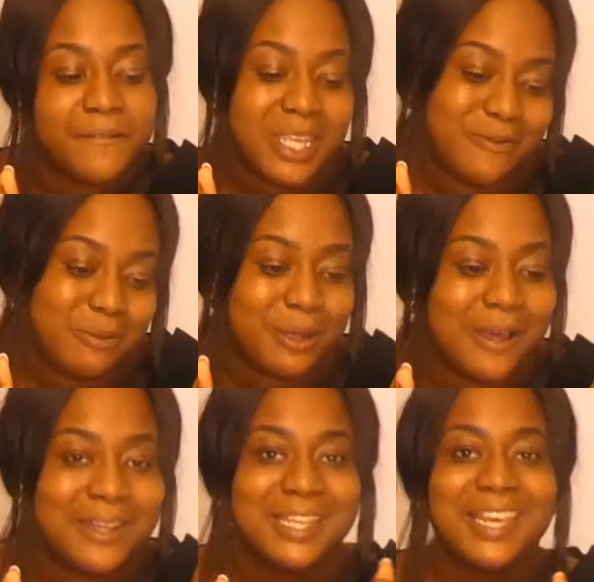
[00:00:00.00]
favourite
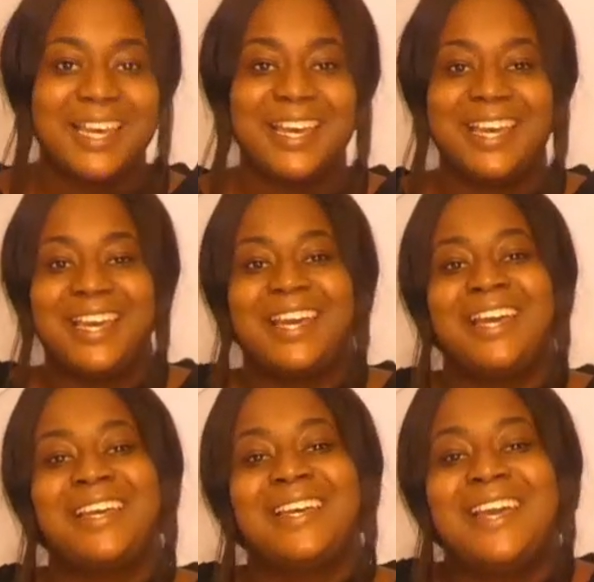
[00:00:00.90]
part.
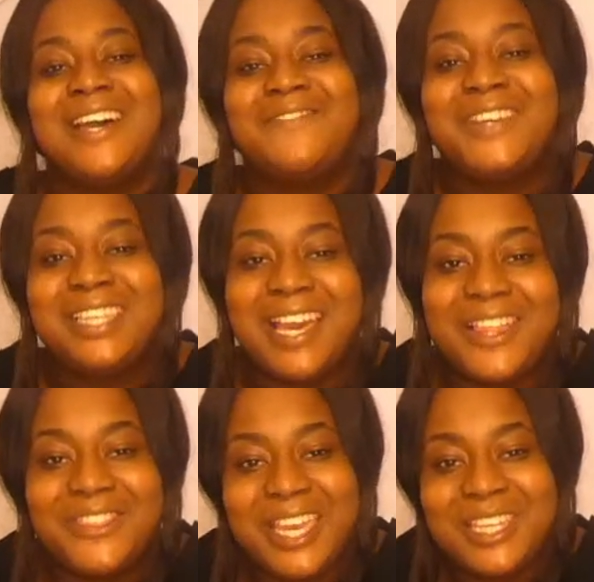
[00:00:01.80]
But
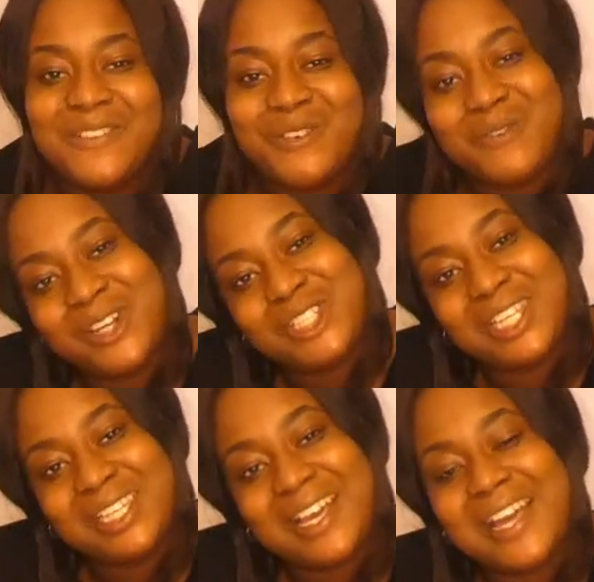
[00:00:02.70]
yeah, thank you for
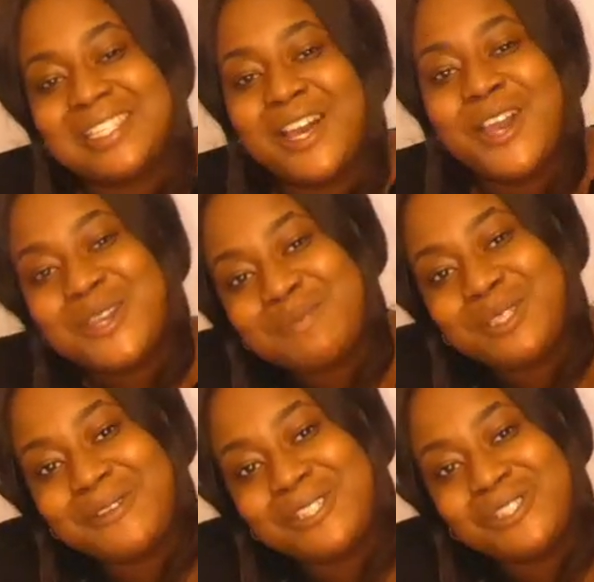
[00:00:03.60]
watching, guys. I
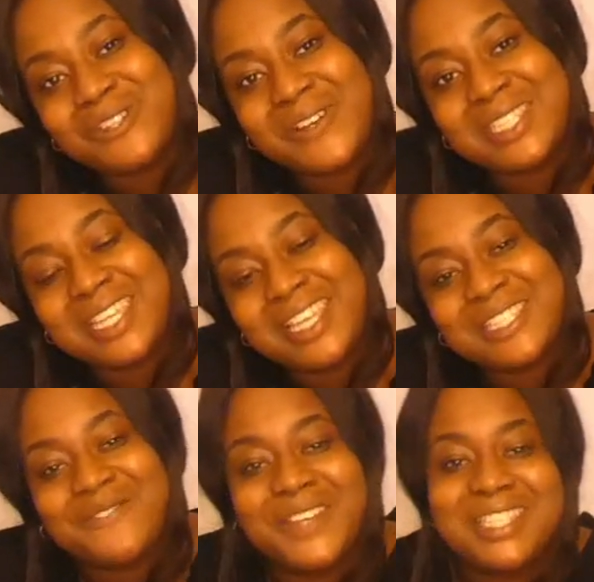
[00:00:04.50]
hope you enjoyed it.
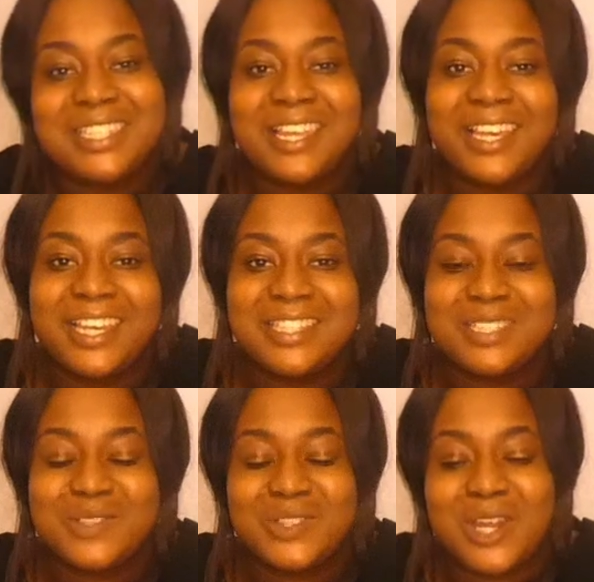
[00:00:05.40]
Don't forget to like and
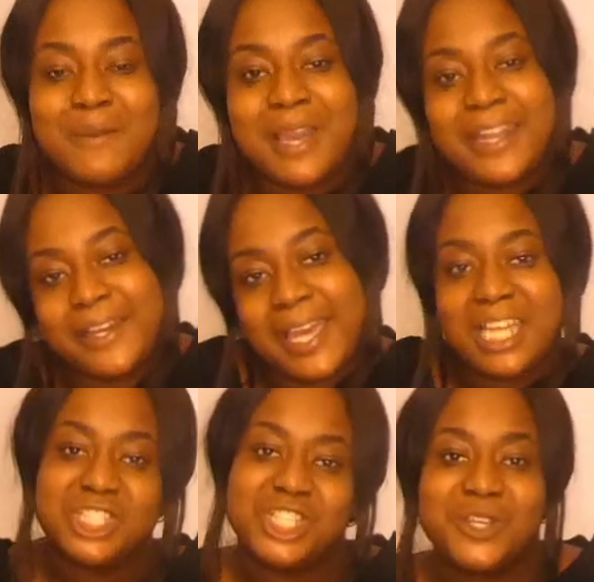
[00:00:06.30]
subscribe, and I'll
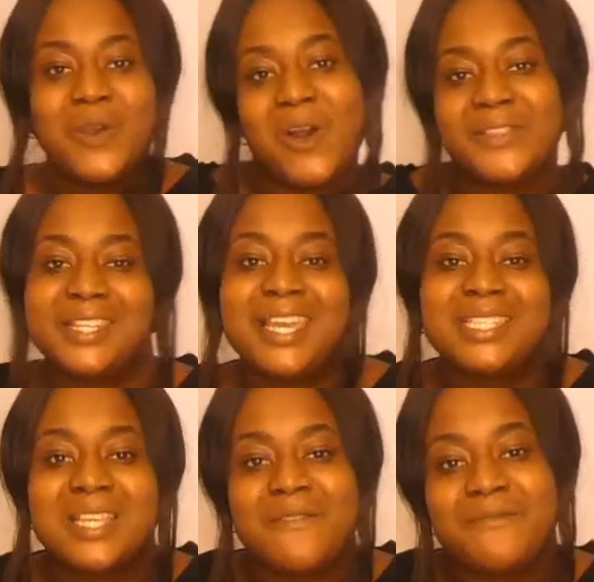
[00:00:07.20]
catch you on the
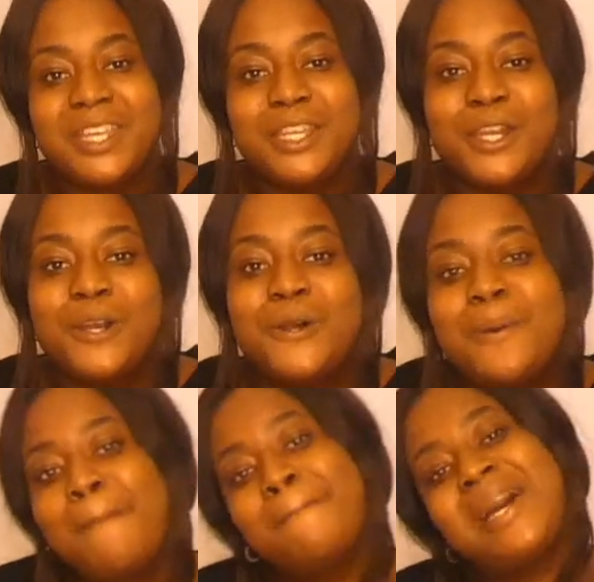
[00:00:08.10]
next
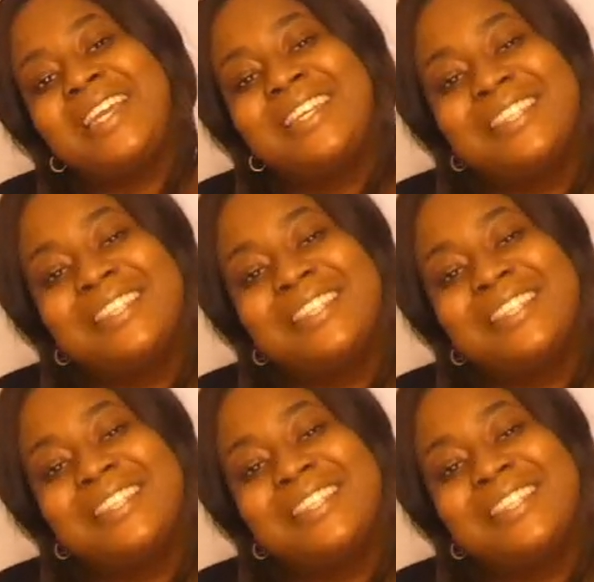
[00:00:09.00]
video. Bye.